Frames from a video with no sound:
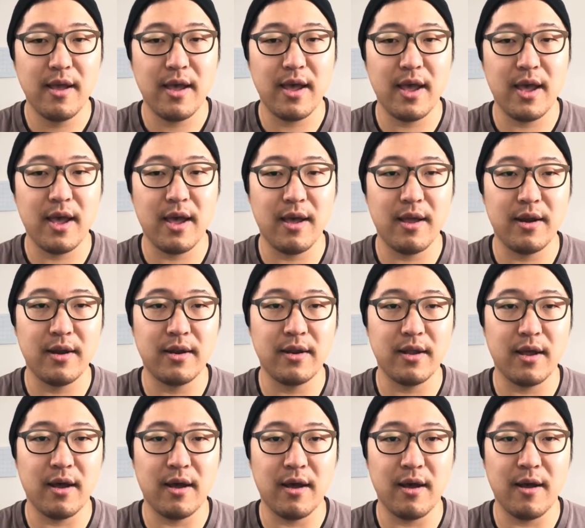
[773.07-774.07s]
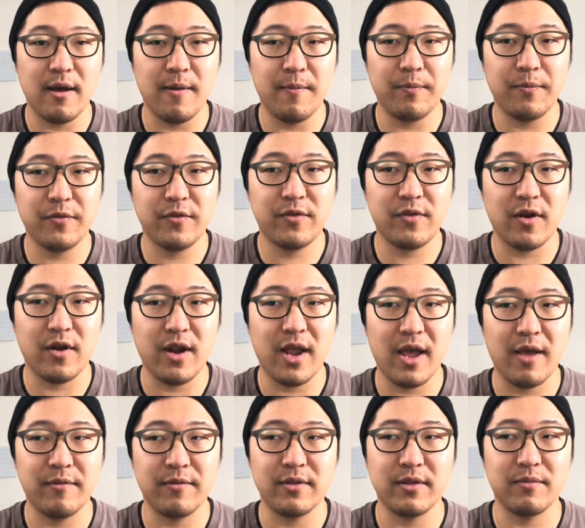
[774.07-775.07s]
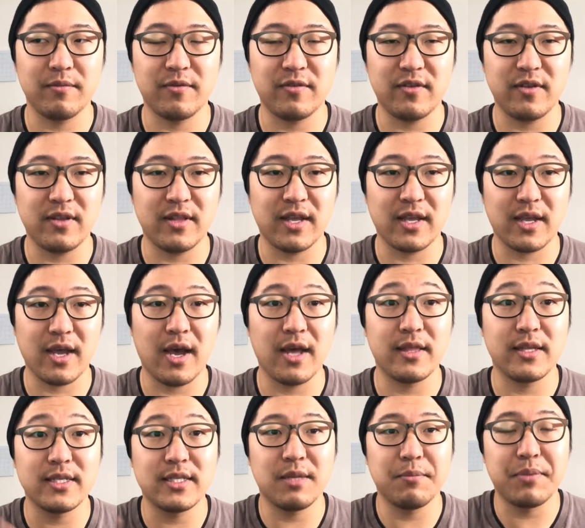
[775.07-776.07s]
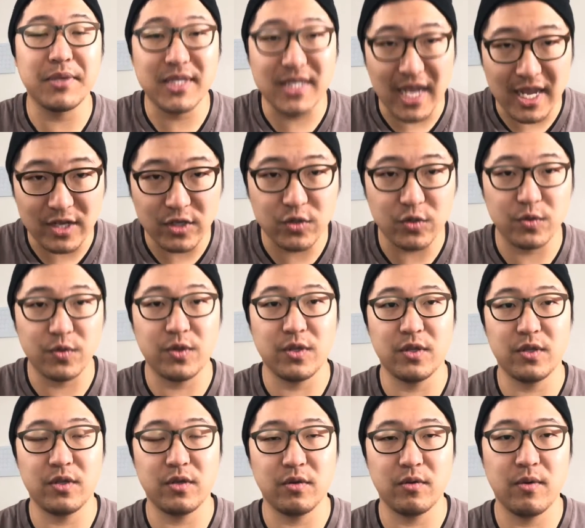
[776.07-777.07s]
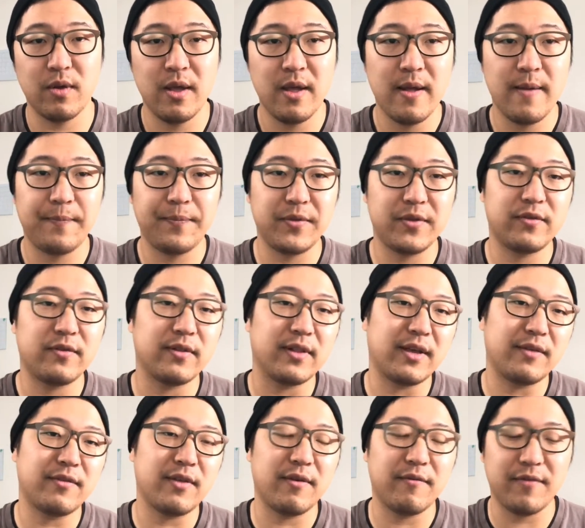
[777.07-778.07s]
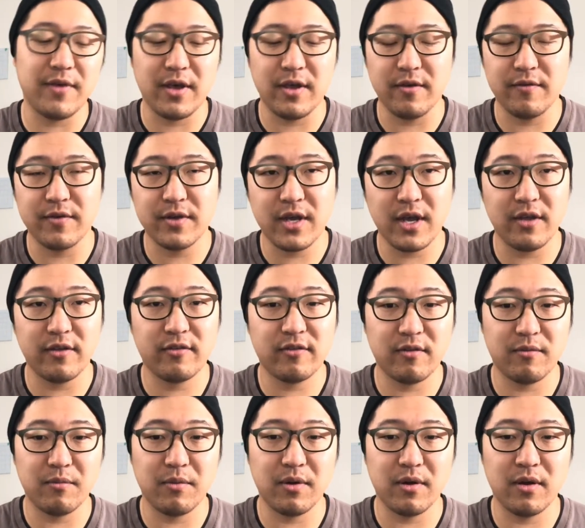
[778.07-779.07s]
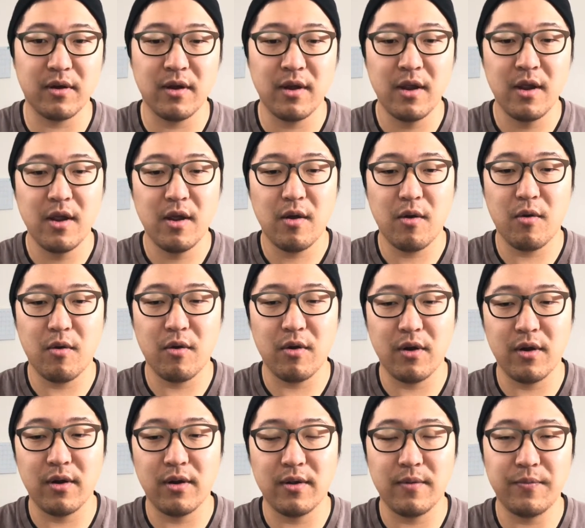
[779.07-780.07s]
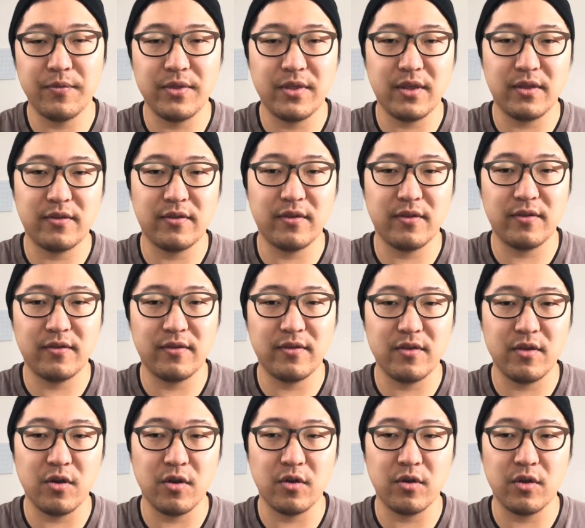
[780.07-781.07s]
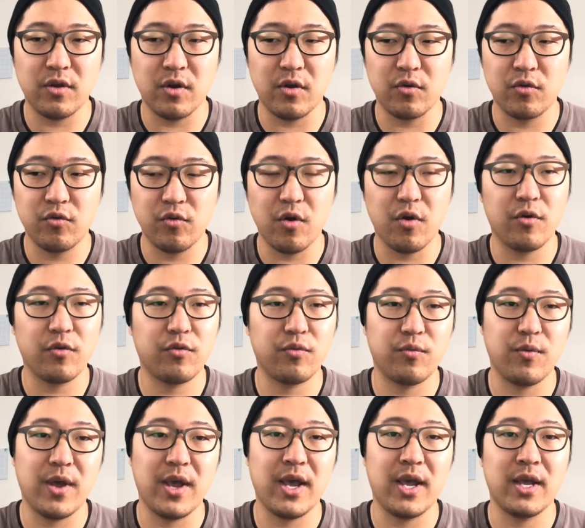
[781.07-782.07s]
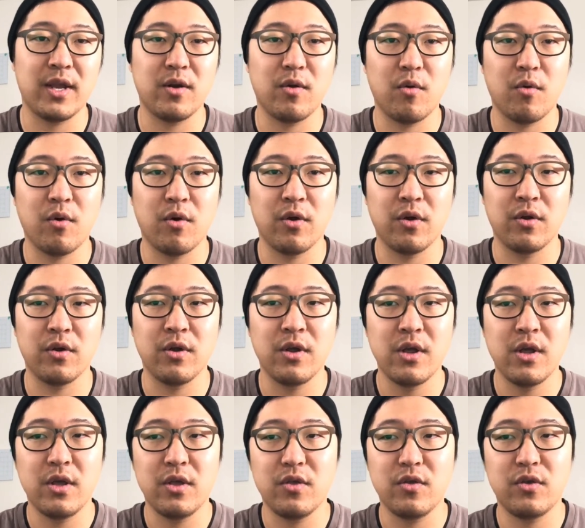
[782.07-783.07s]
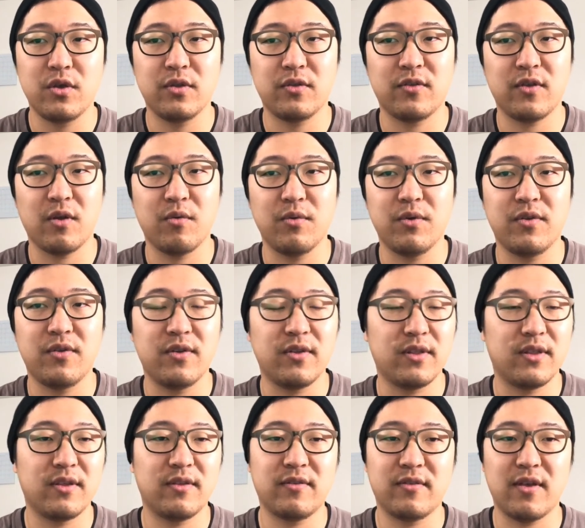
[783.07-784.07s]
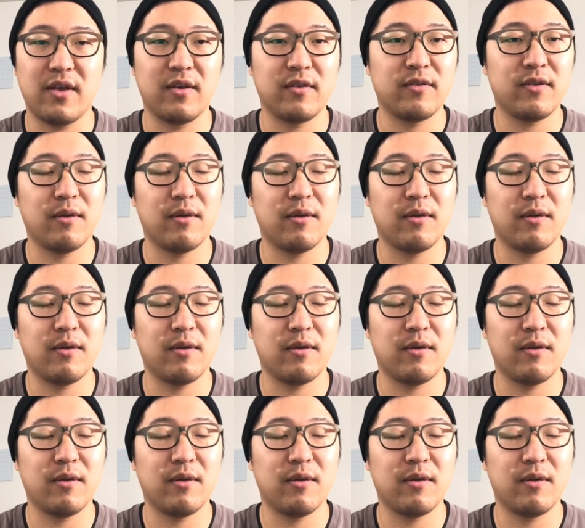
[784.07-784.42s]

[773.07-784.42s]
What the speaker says: and start having them see like, this is the potential you can do. This is the lifetime value of a customer, or this is your, you know, growth rate, or you can start reaching this sales